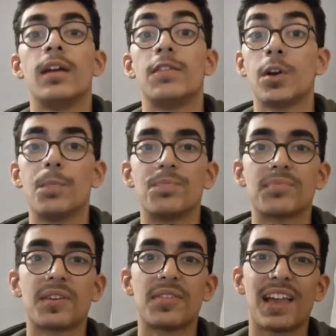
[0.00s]
So,
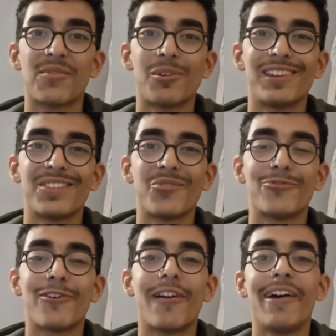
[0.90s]
thanks for watching so
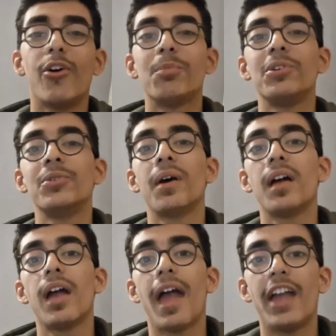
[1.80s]
far. I hope you
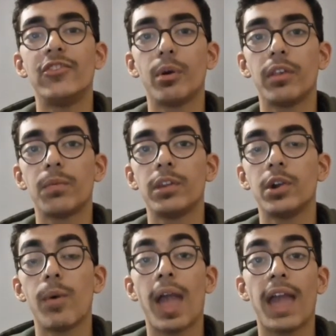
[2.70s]
enjoyed this
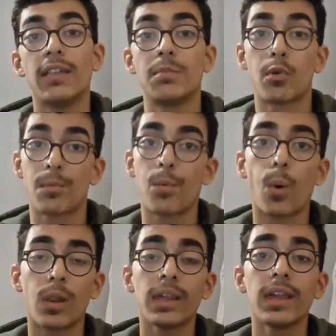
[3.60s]
video, and more
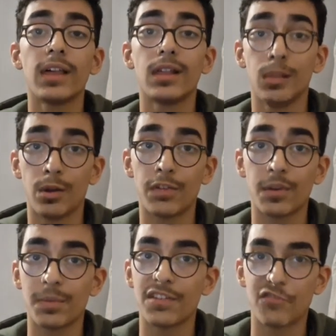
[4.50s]
importantly, learned
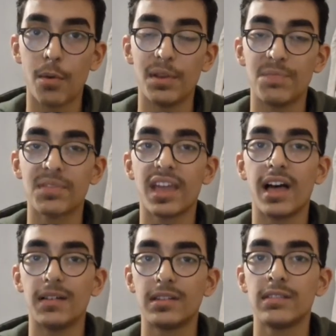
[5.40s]
something from it.
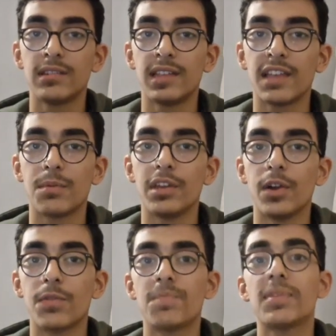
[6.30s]
I'll see you in the next
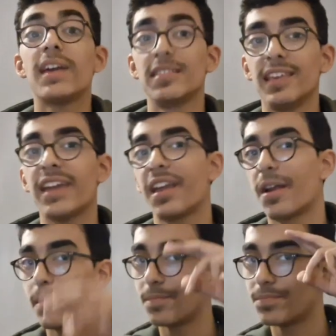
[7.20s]
videos. Take care.